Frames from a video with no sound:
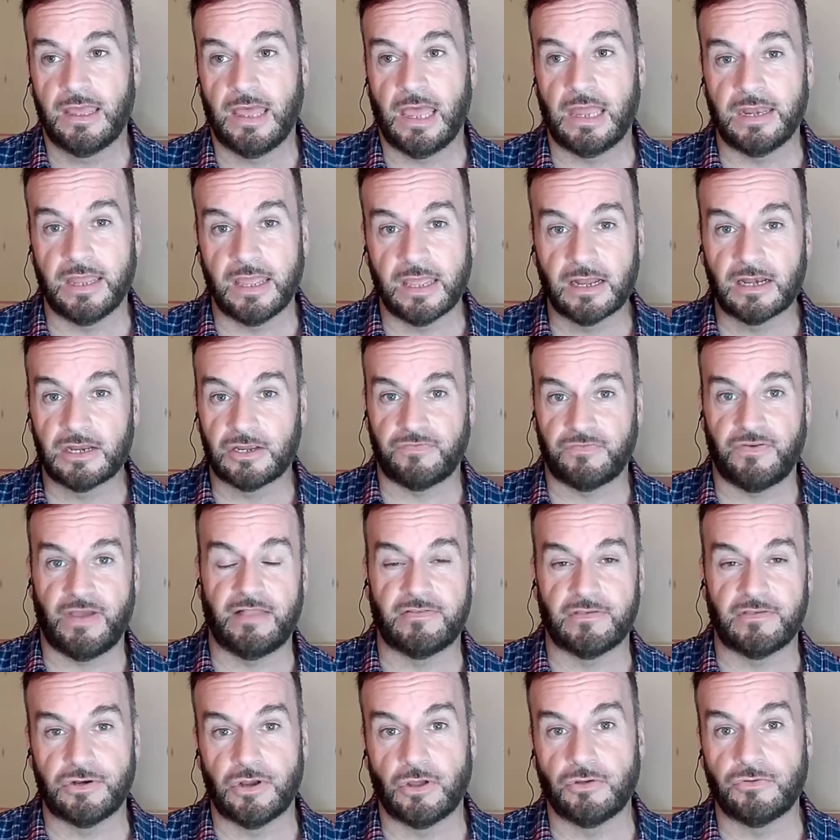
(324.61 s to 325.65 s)
And English
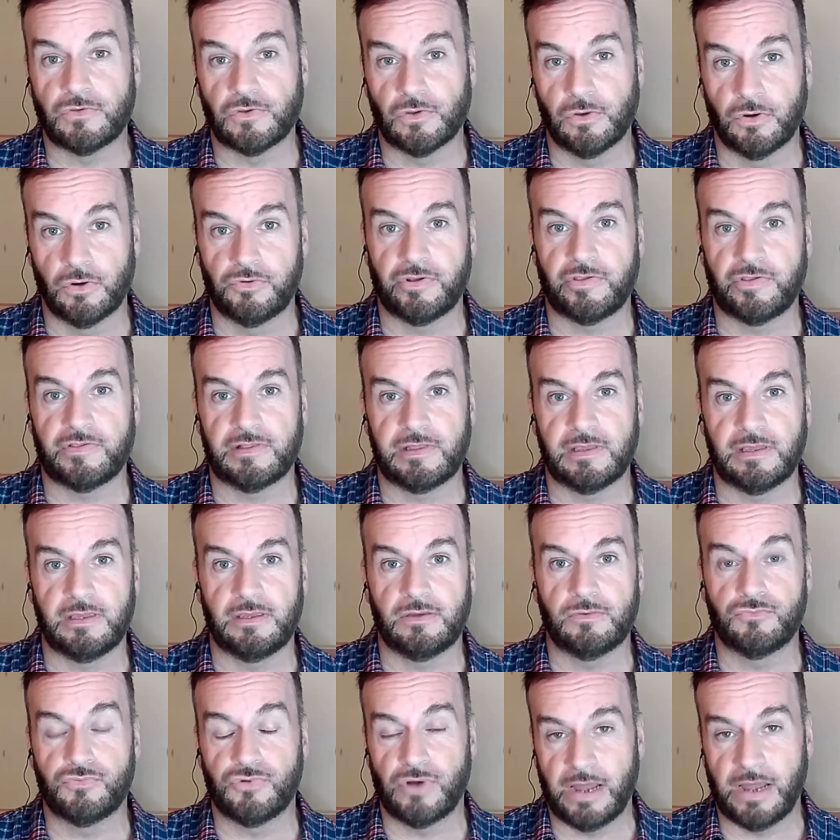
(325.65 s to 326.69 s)
fans are
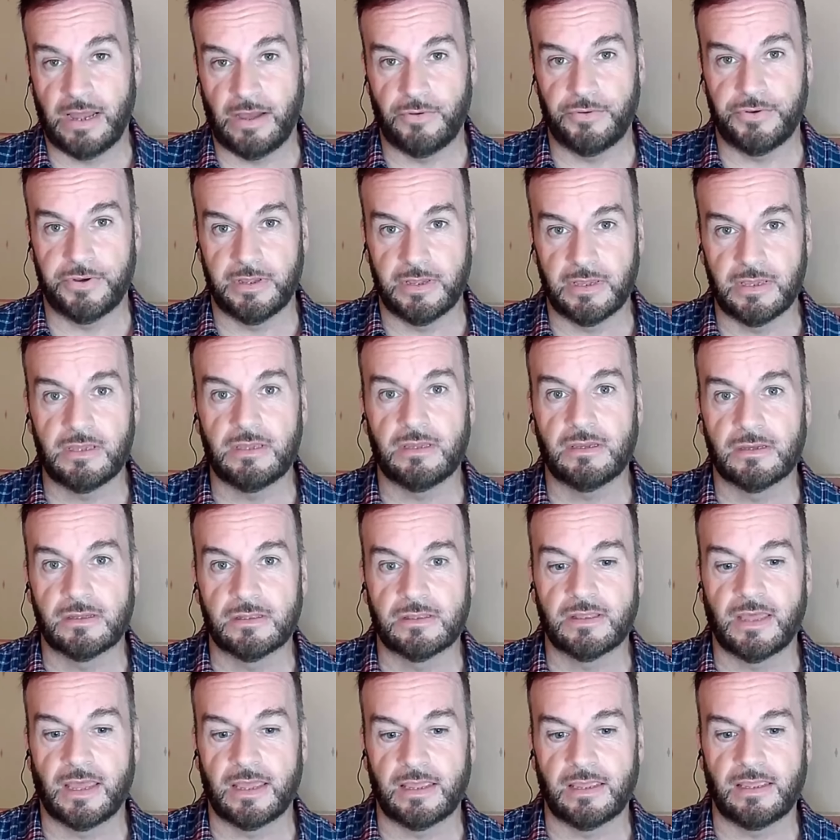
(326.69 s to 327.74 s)
notoriously rowdy.
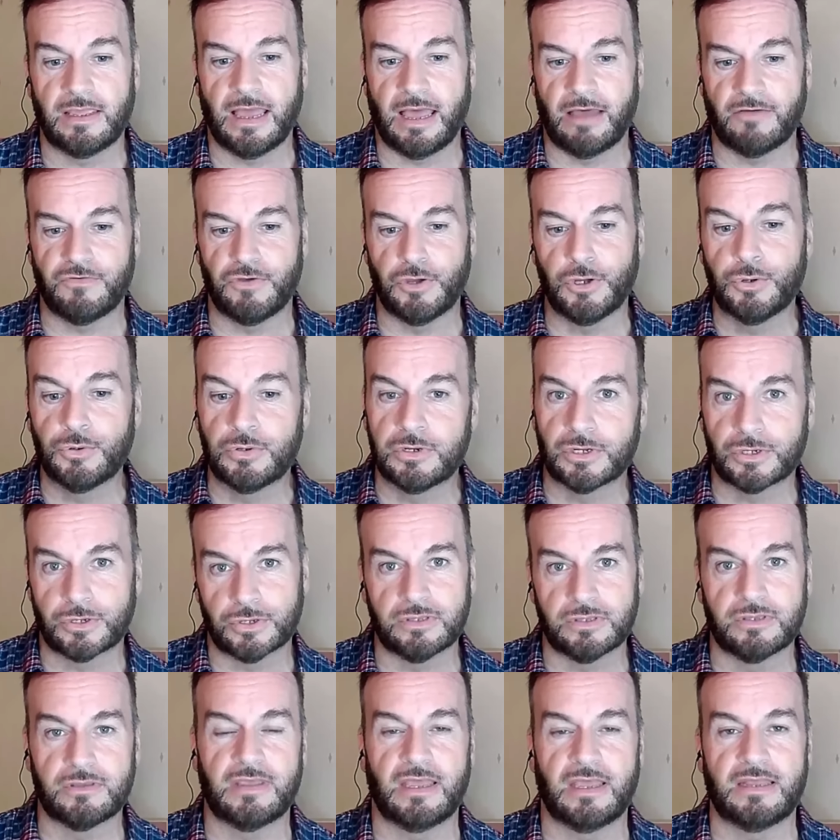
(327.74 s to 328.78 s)
They have
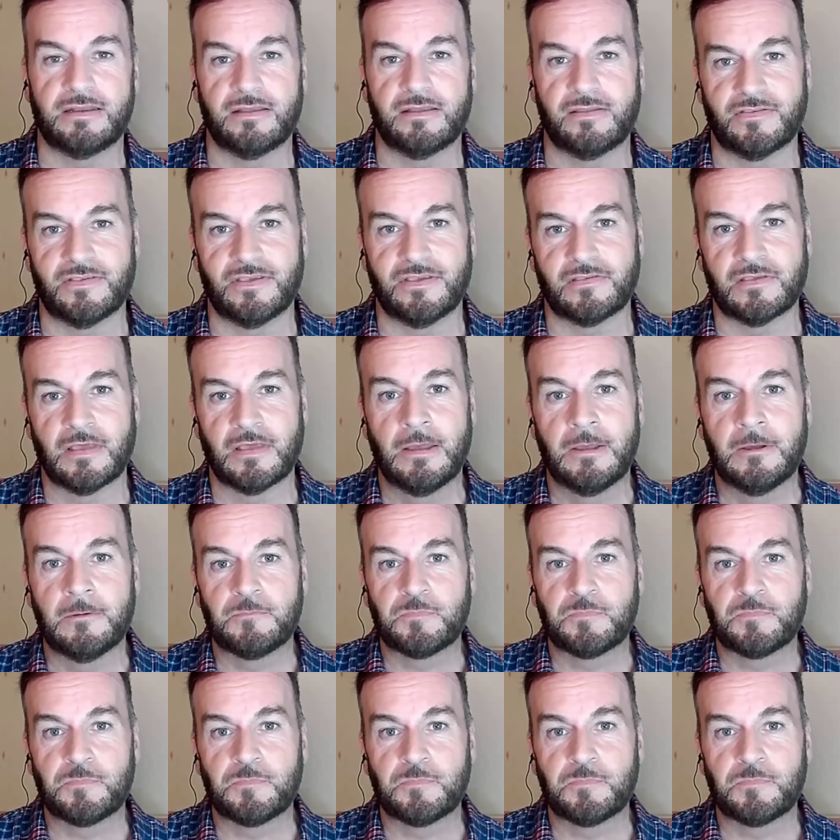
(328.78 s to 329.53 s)
hooligan tendencies.